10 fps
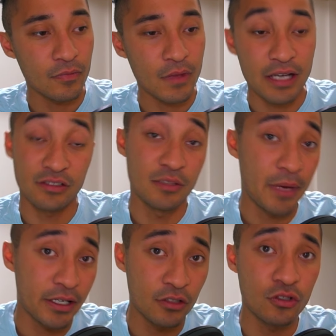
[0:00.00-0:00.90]
I send
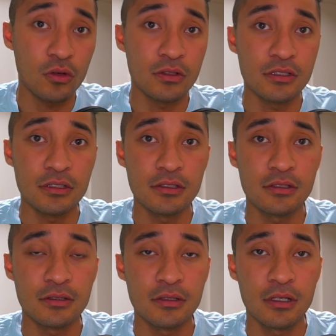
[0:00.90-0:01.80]
my condolences.